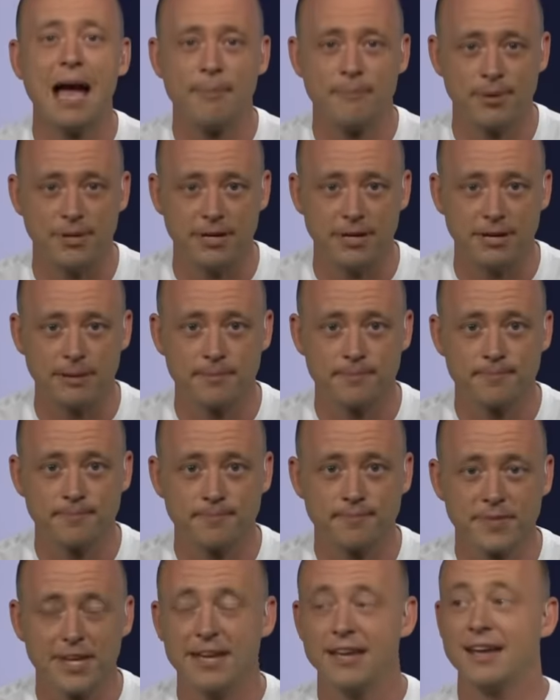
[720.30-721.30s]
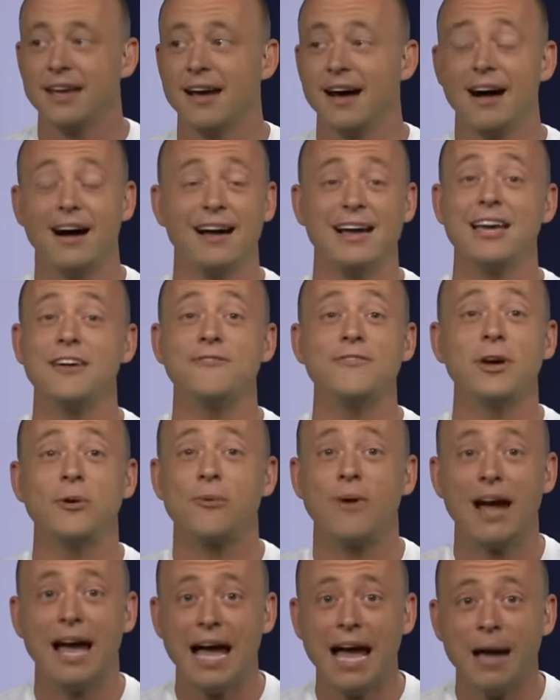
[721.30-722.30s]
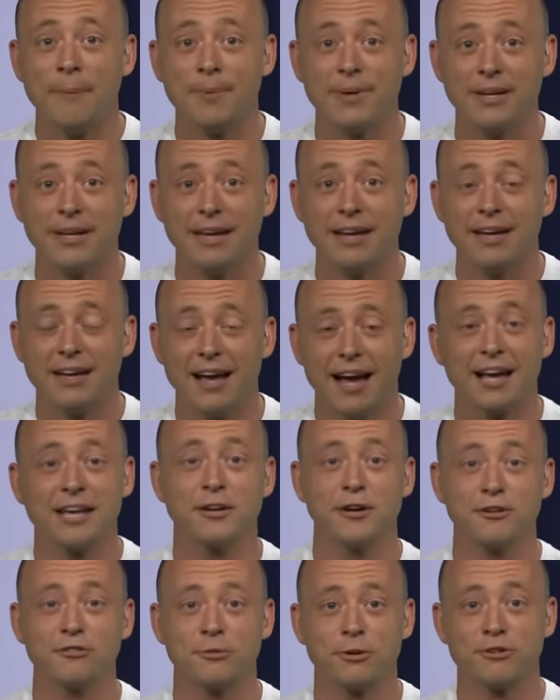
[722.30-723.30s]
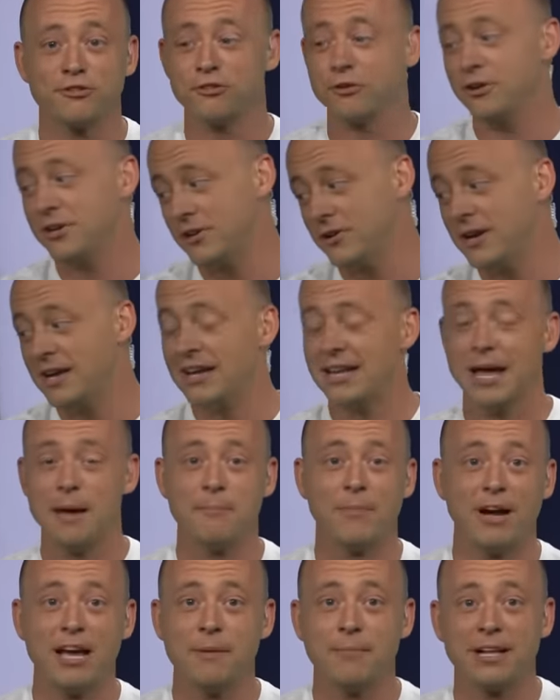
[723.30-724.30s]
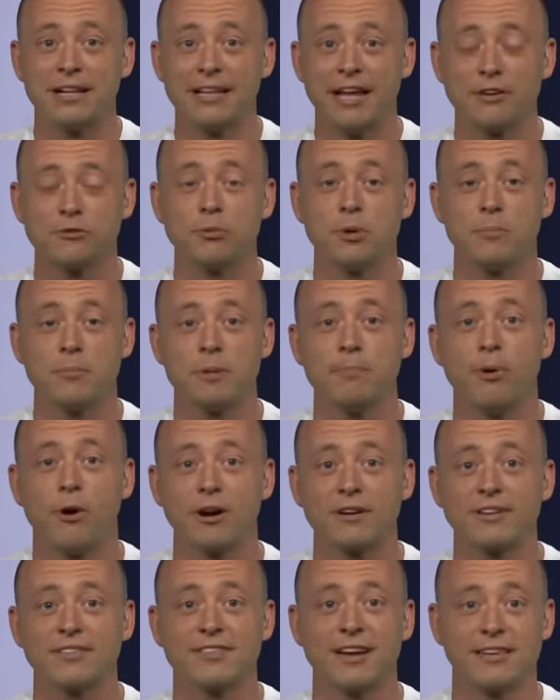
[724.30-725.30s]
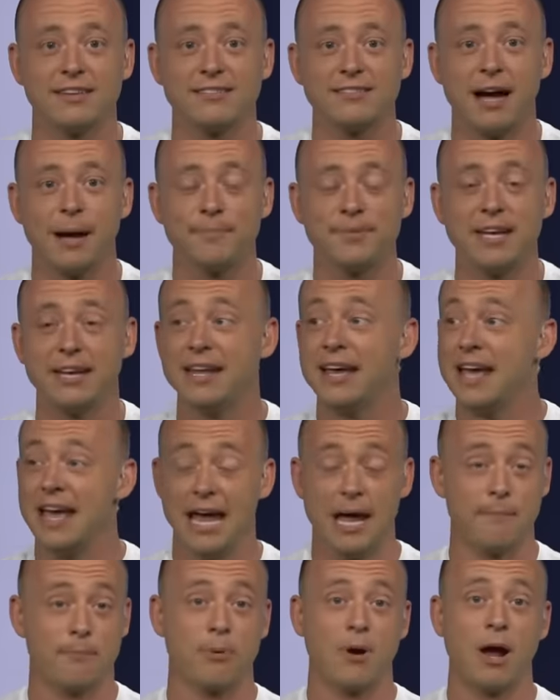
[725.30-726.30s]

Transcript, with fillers: happening. Uh, if it were happening, I can also assure you that Miami class wouldn't be parked inside the top ten and